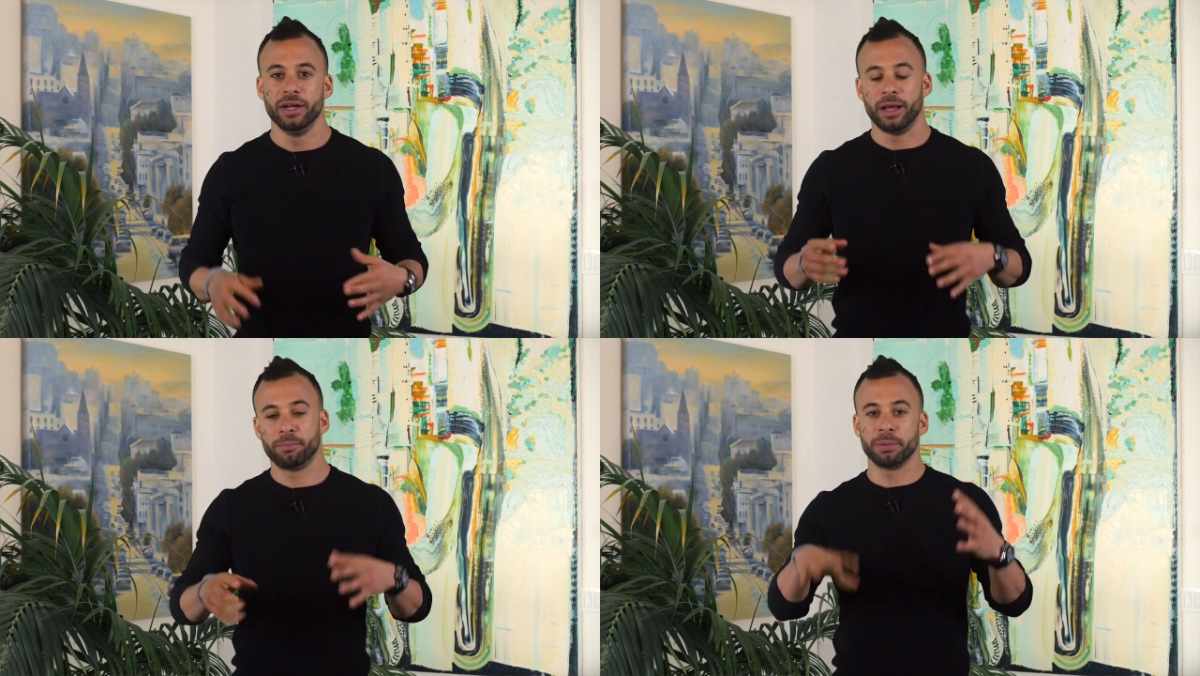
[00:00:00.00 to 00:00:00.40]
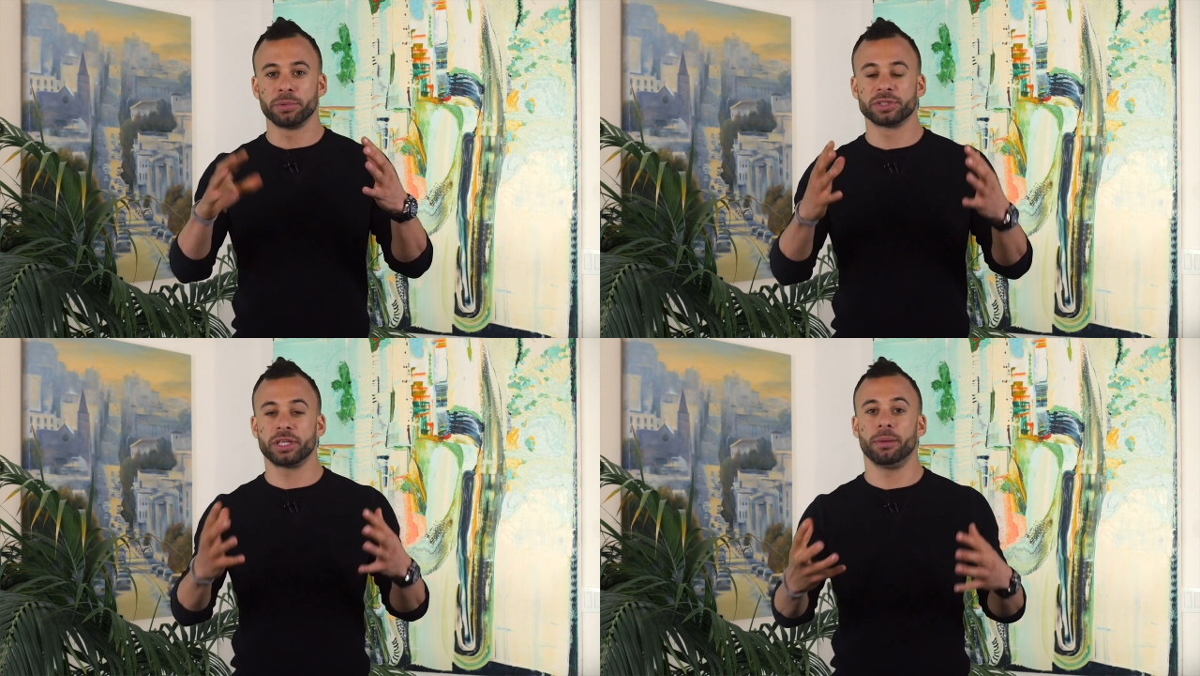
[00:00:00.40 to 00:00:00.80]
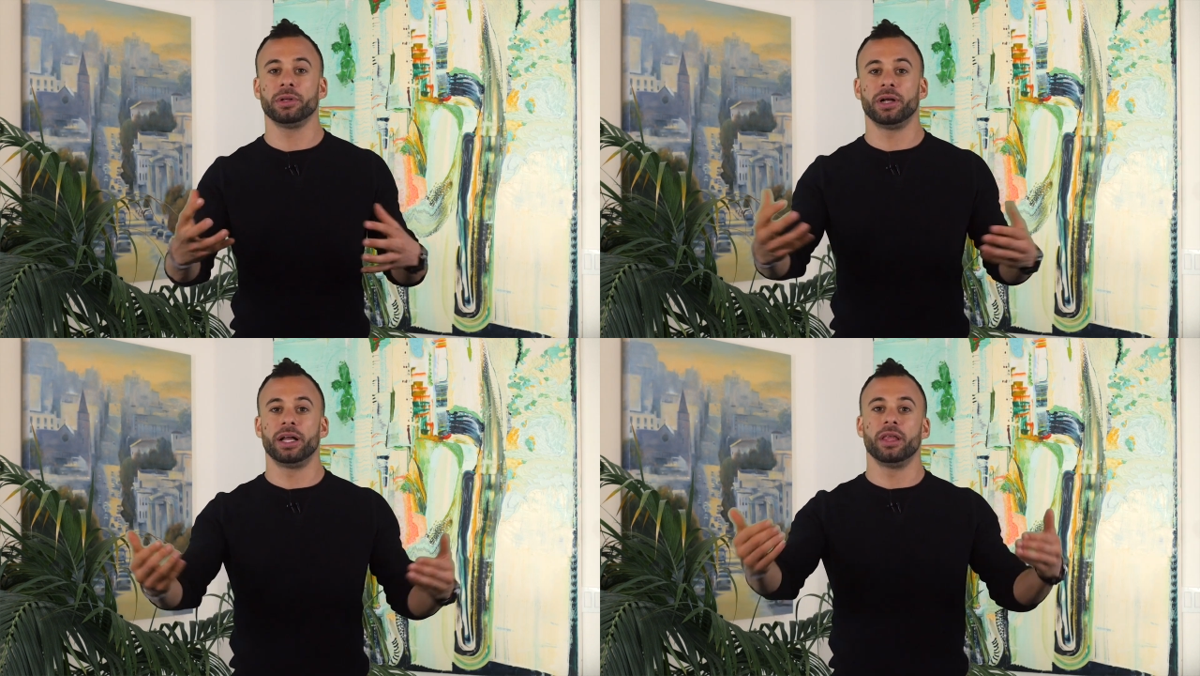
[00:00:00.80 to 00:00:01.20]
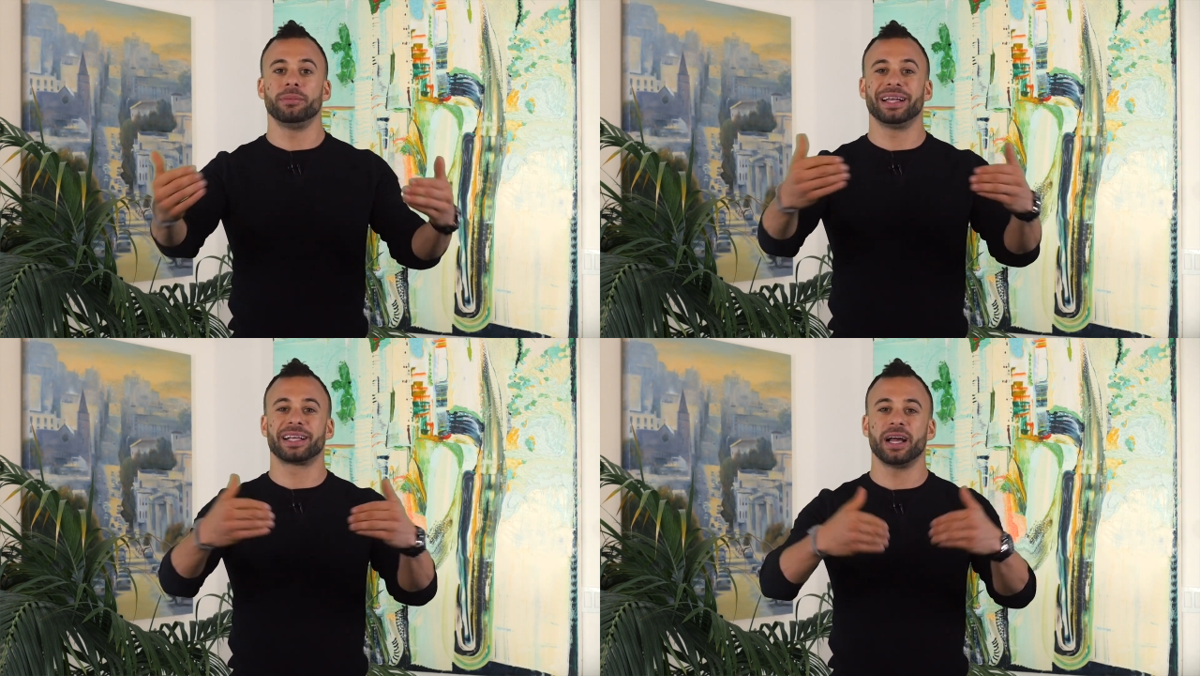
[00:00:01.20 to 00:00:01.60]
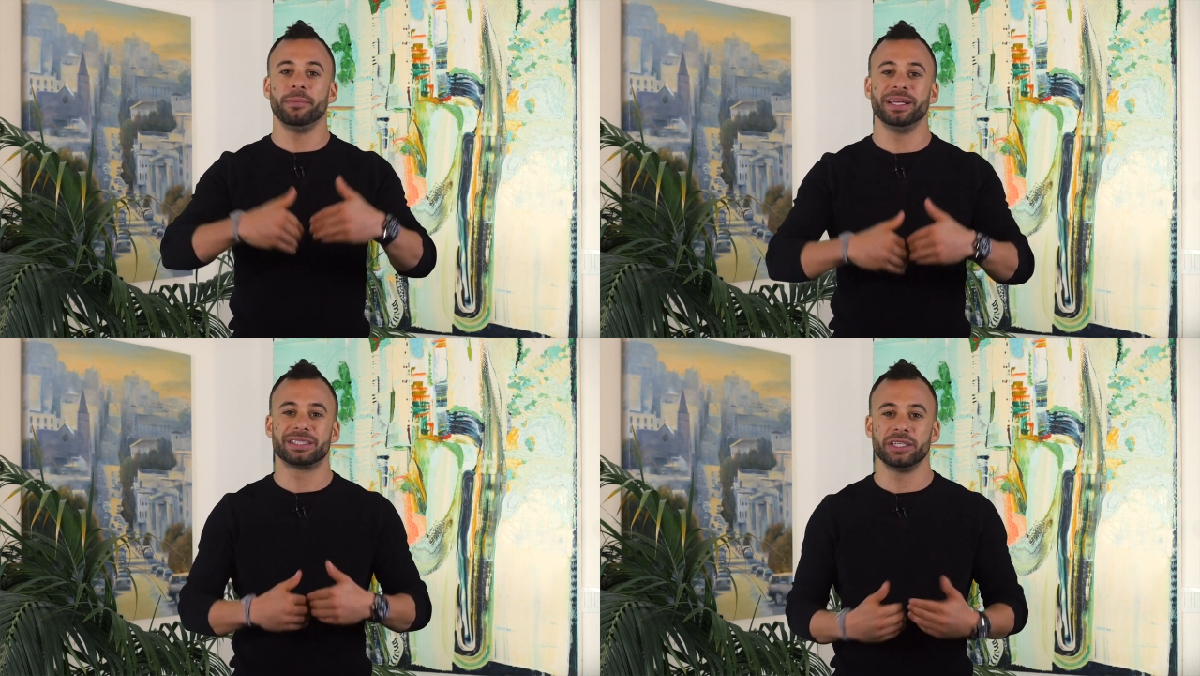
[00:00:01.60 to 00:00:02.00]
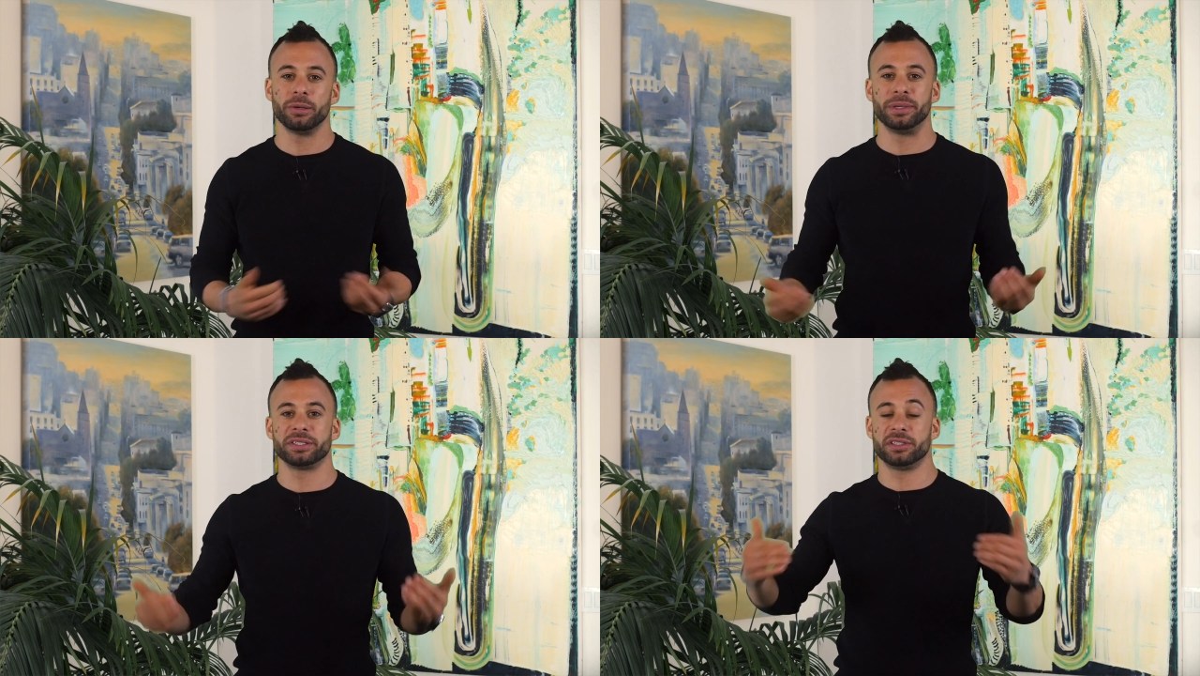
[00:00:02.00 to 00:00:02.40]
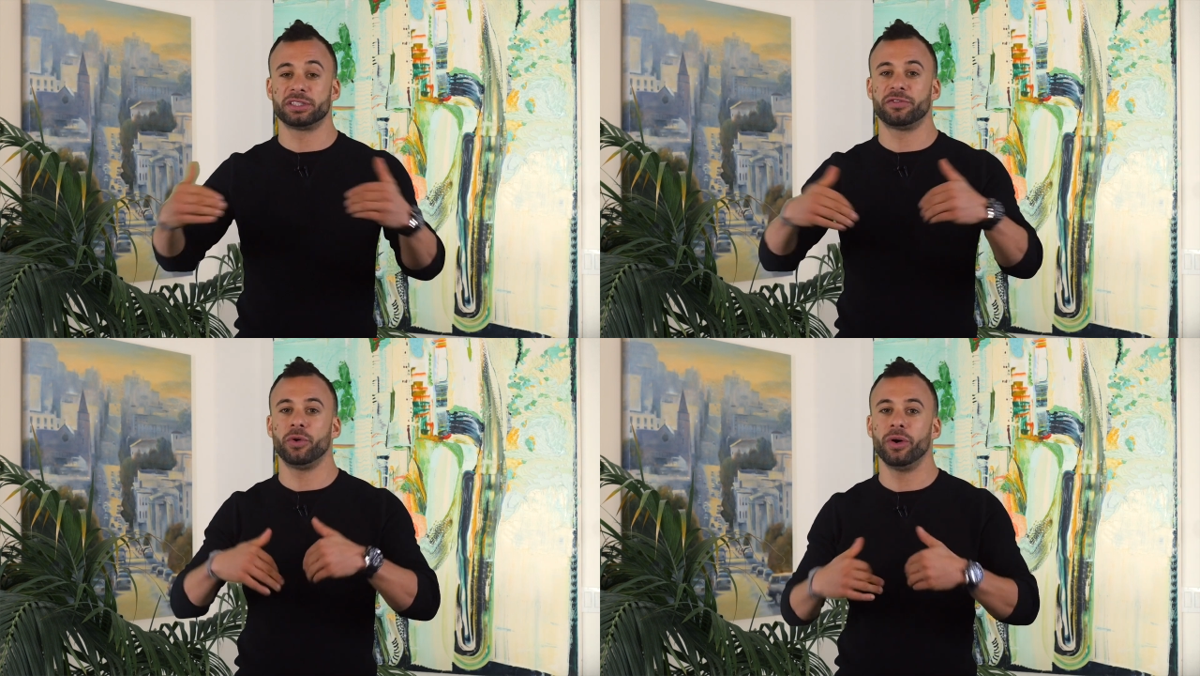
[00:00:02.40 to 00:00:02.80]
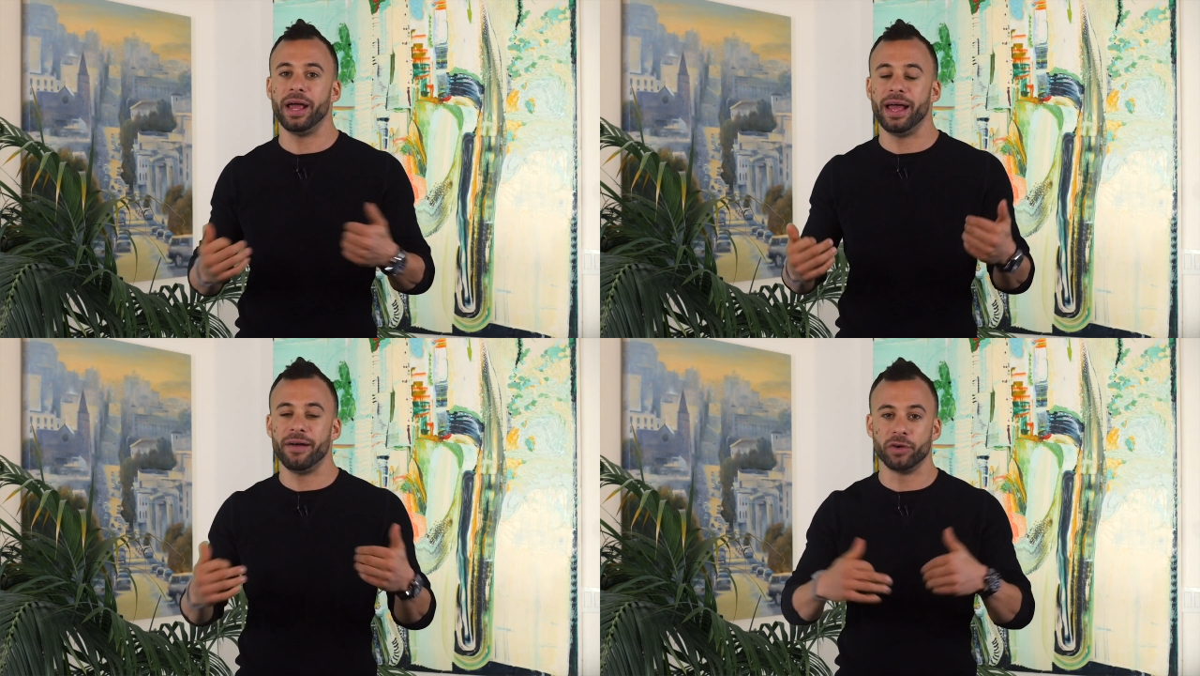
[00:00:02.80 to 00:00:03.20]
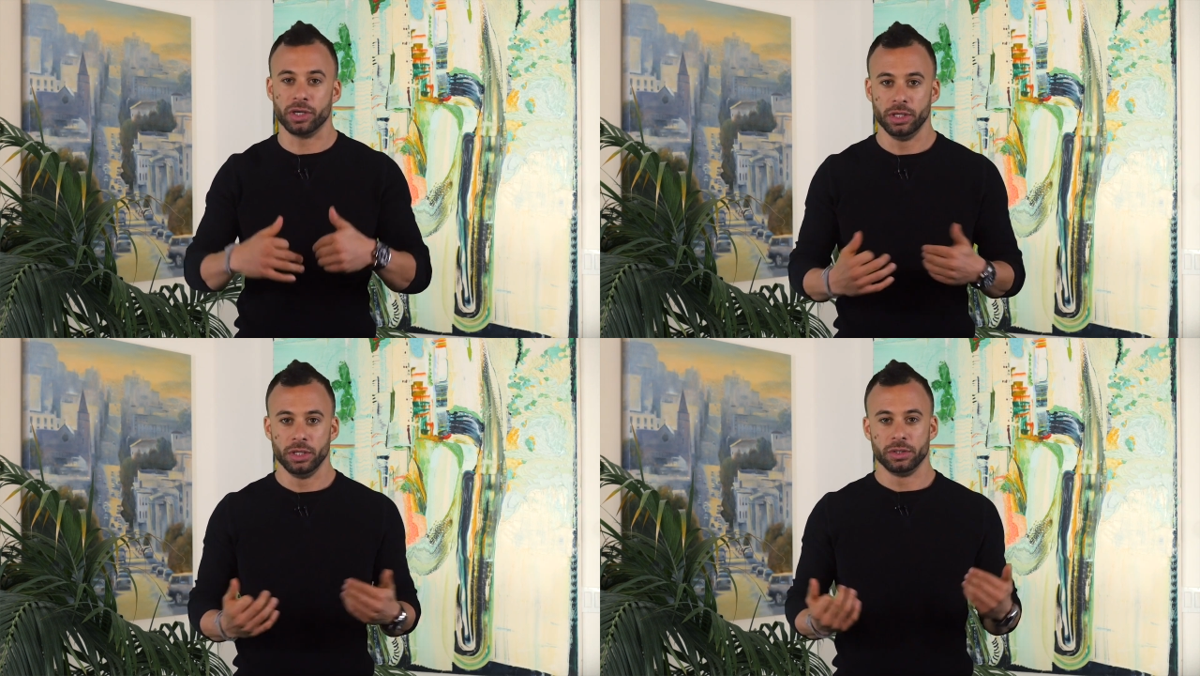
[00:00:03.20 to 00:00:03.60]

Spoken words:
and people stumble on them and come into your business forever.